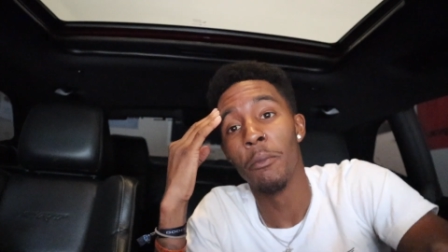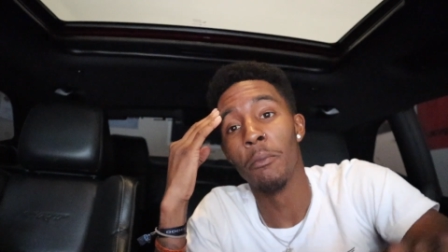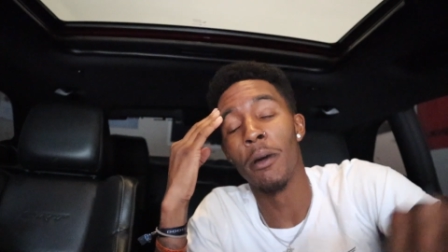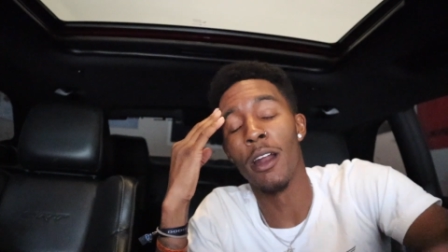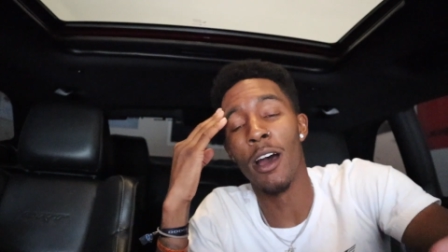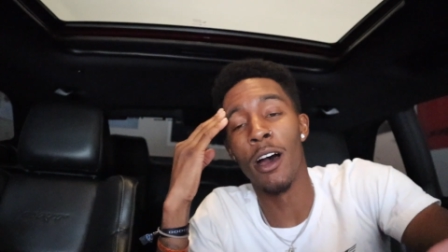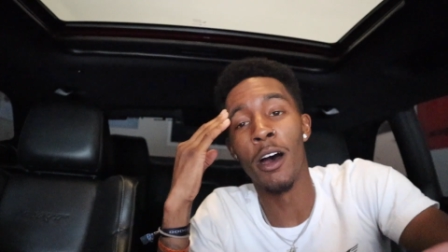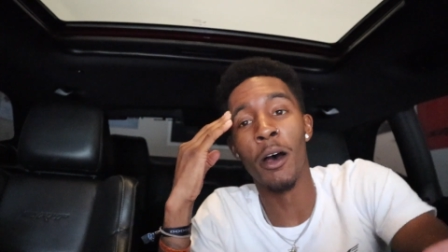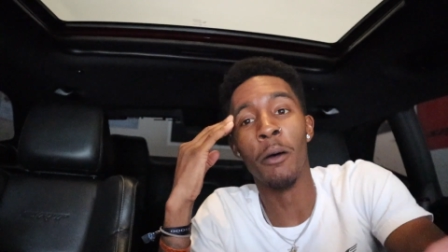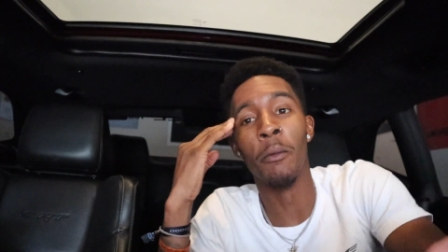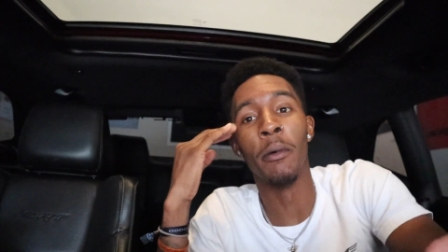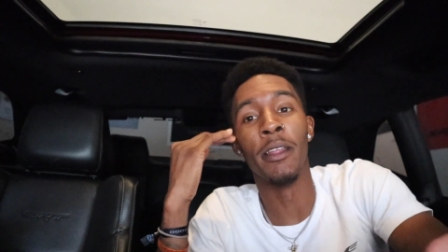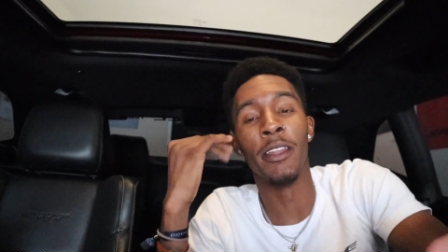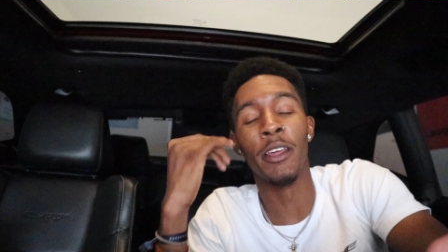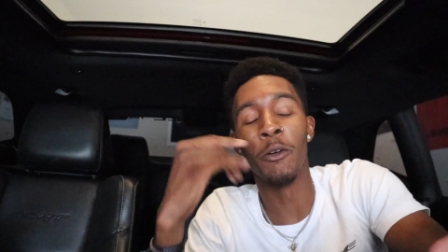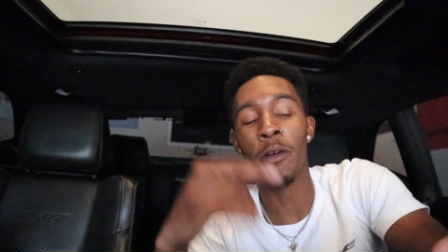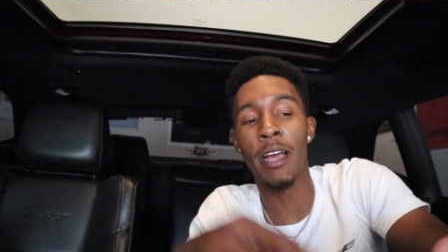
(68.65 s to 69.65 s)
but um,
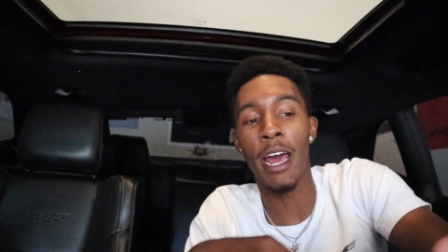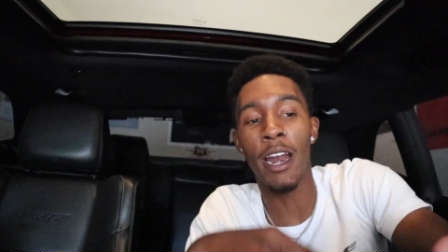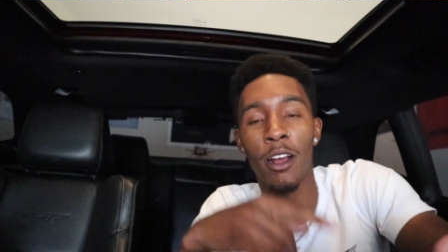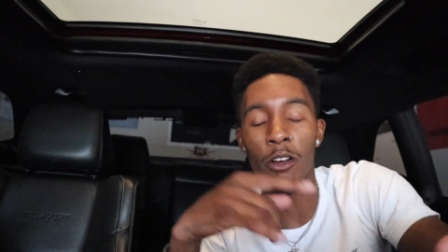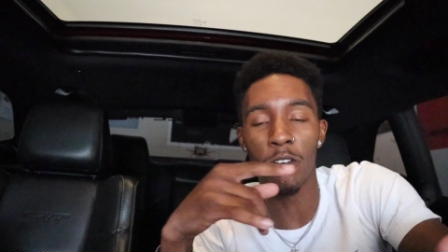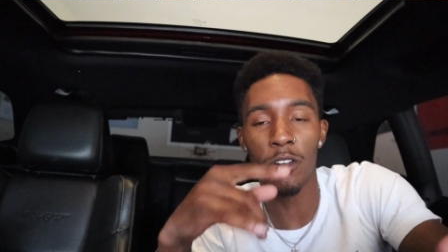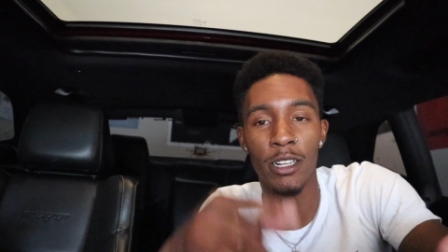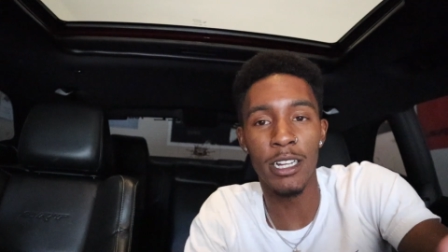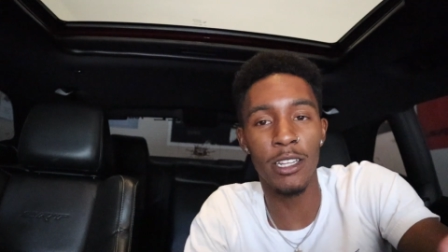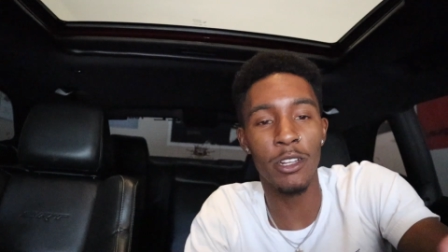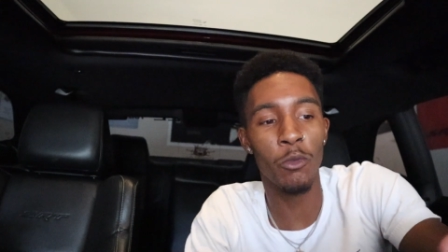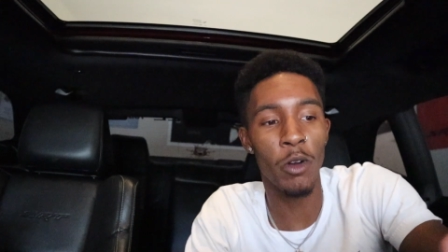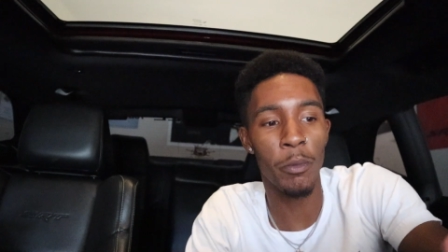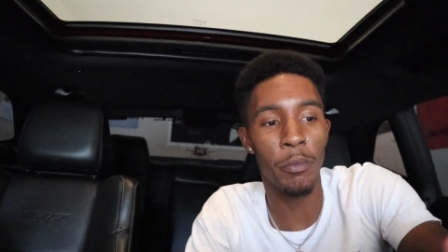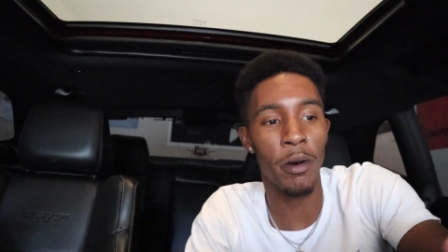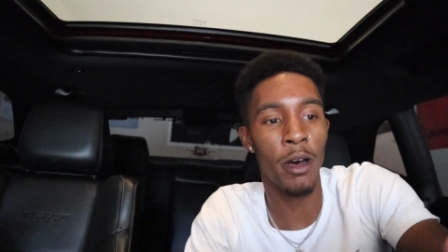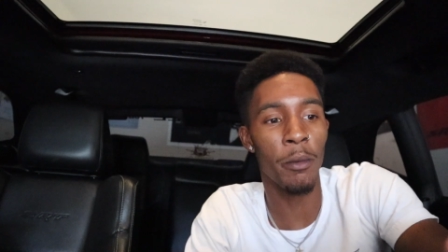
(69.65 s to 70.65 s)
and then we gotta go clean the
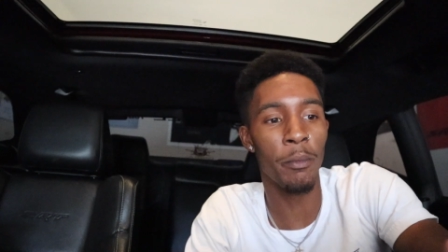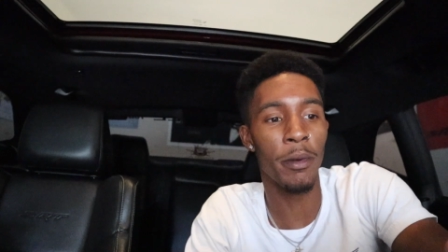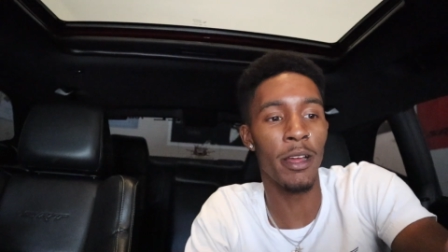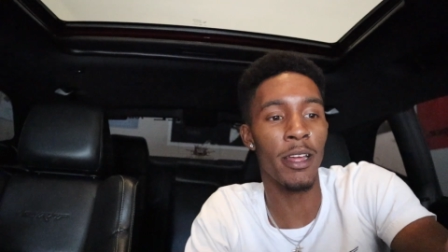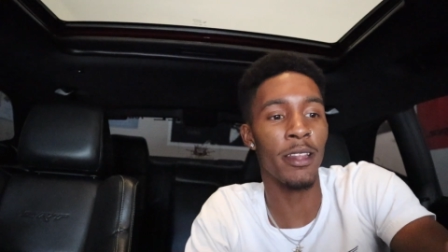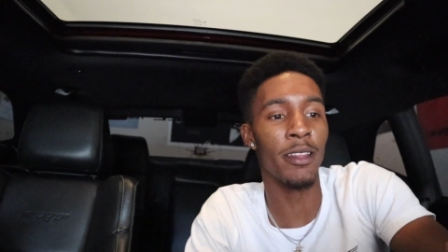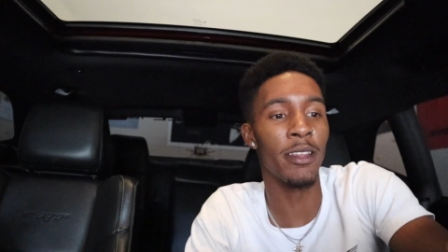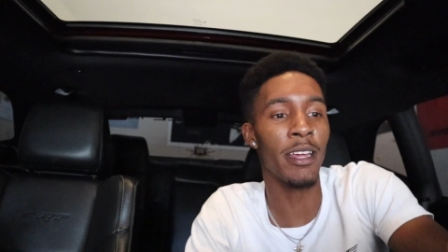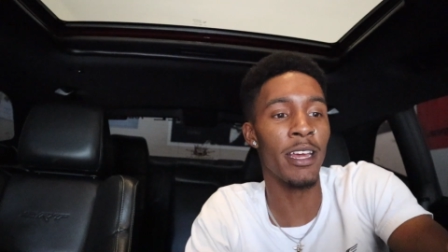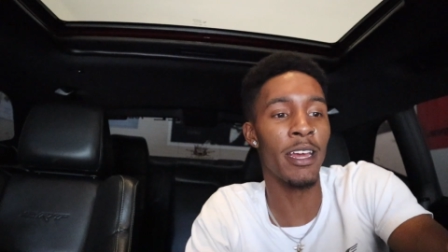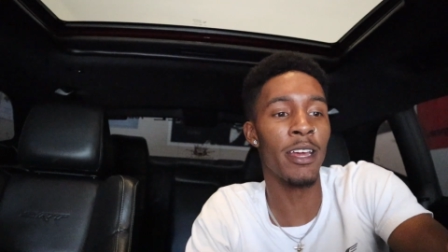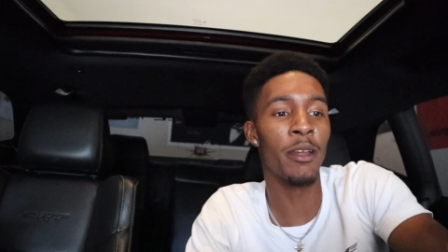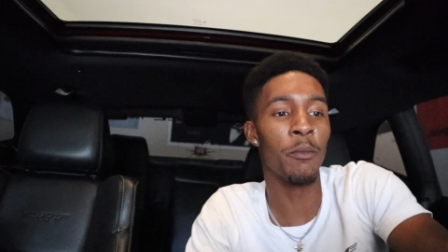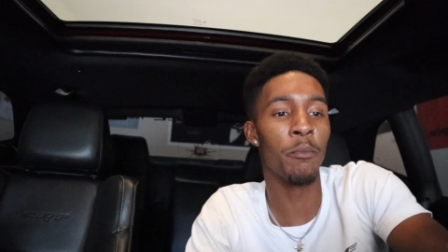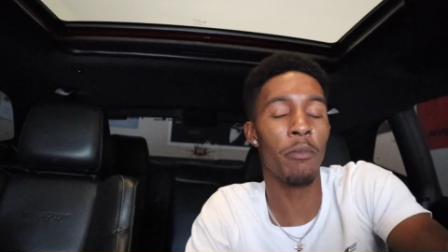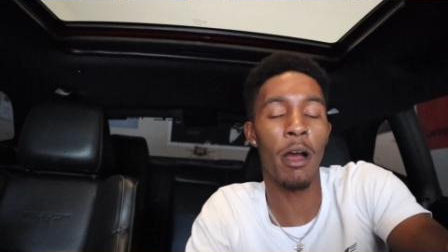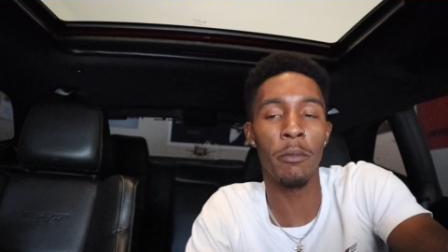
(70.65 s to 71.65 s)
whip up and
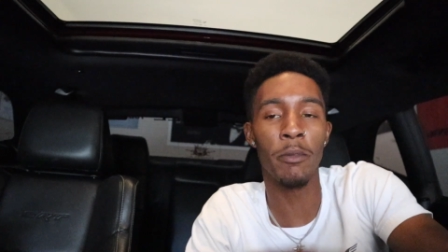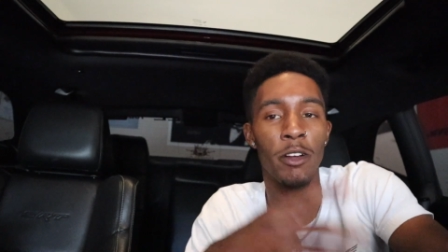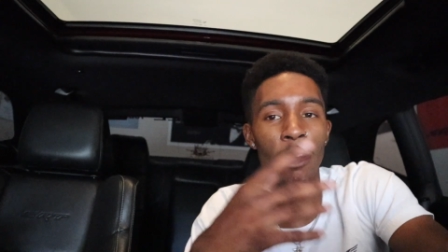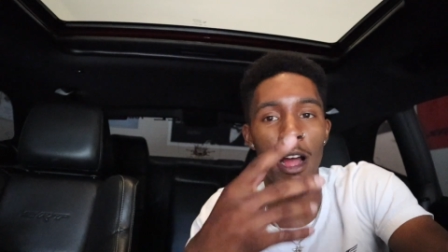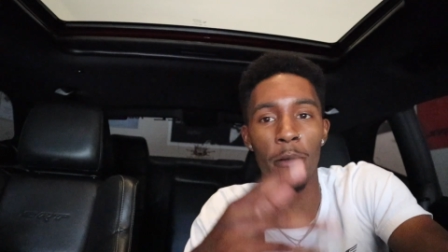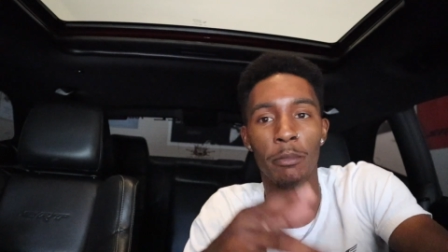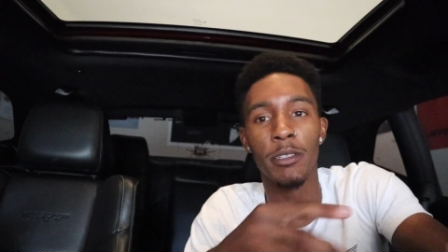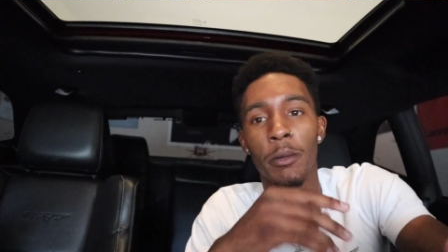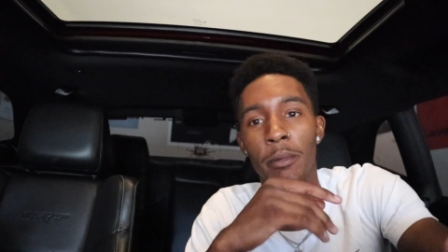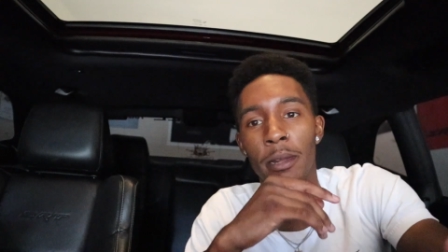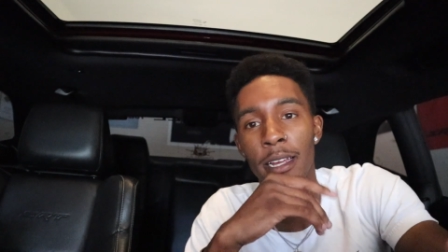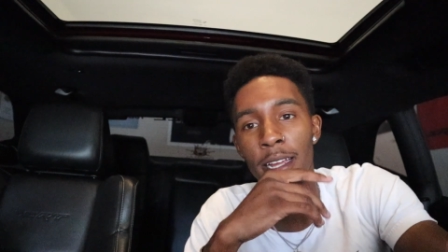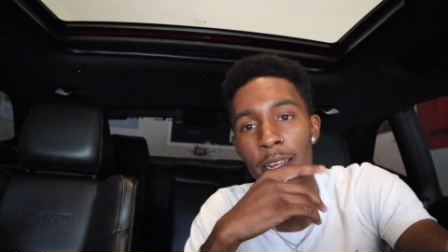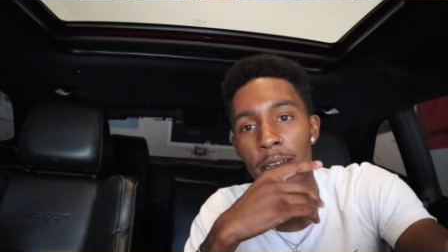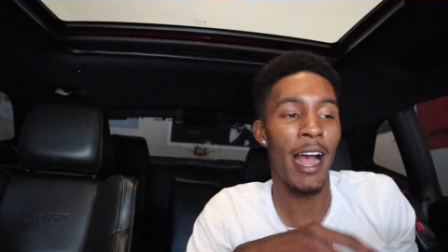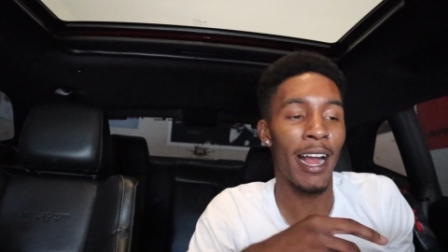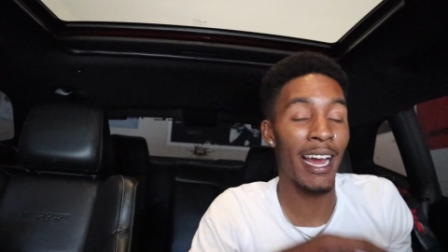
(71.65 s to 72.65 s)
then probably grab something to eat.